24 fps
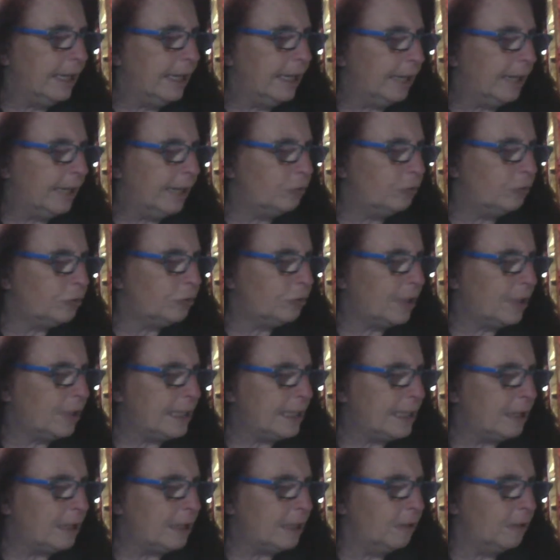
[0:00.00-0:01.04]
and
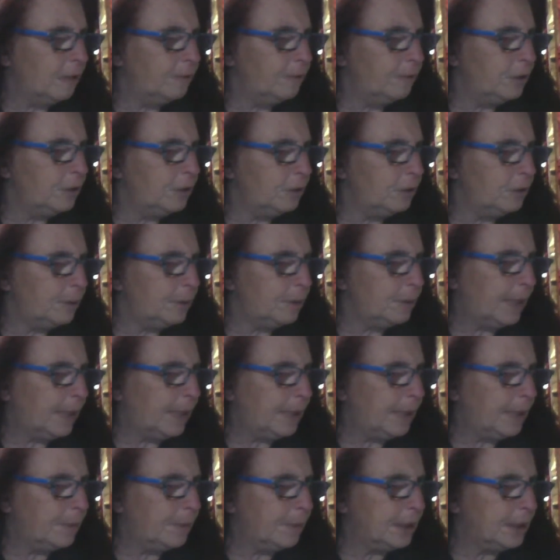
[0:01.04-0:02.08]
dried over
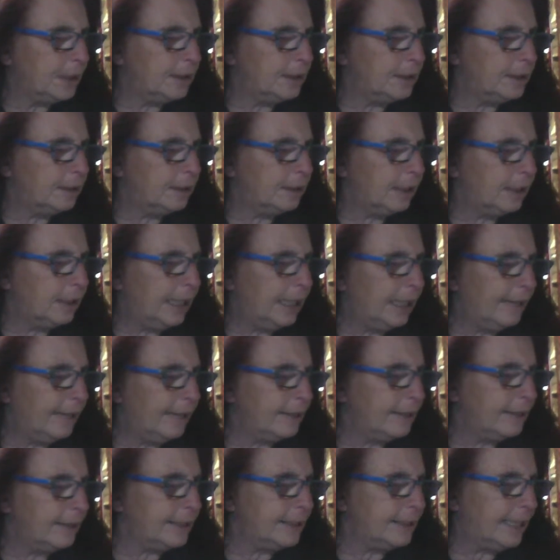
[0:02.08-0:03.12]
newspapers to
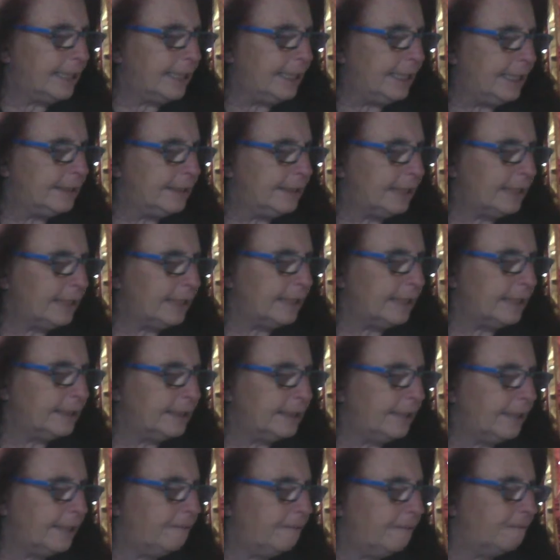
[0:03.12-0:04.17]
collect the seeds as
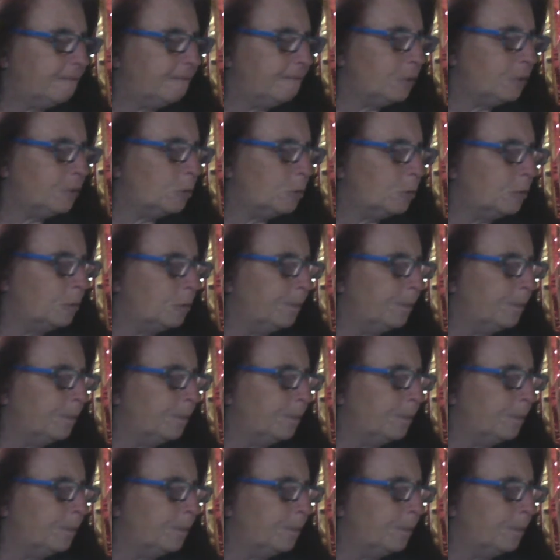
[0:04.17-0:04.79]
they fall.